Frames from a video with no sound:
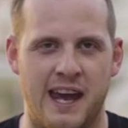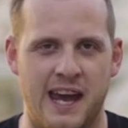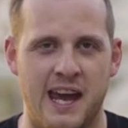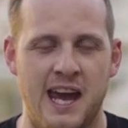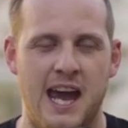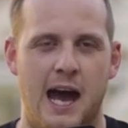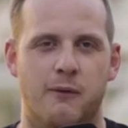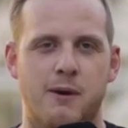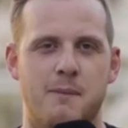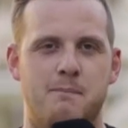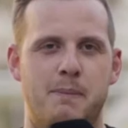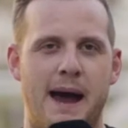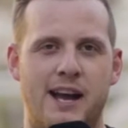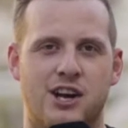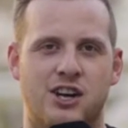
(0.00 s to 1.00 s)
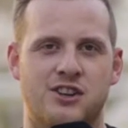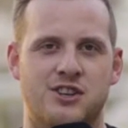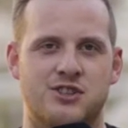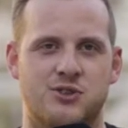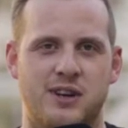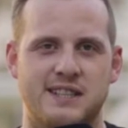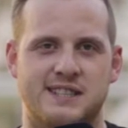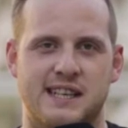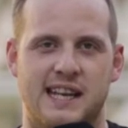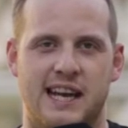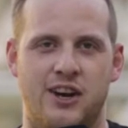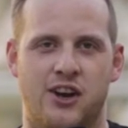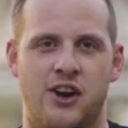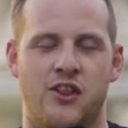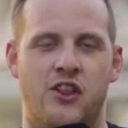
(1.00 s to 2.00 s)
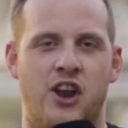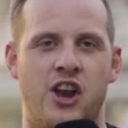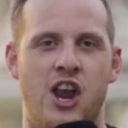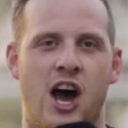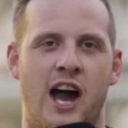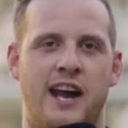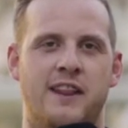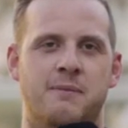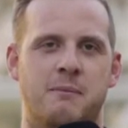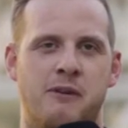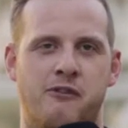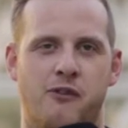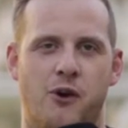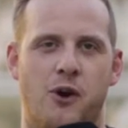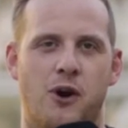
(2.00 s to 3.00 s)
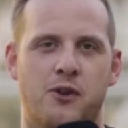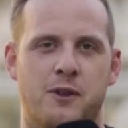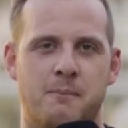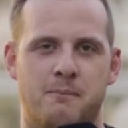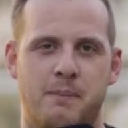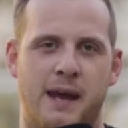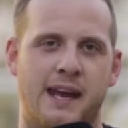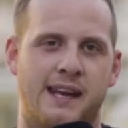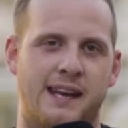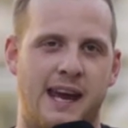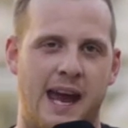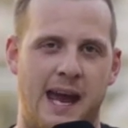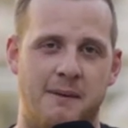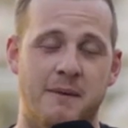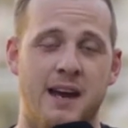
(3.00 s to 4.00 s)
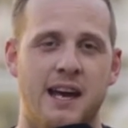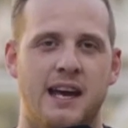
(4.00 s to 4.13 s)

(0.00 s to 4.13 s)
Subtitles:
here, and we're back on the streets of Lyon the night before the big game.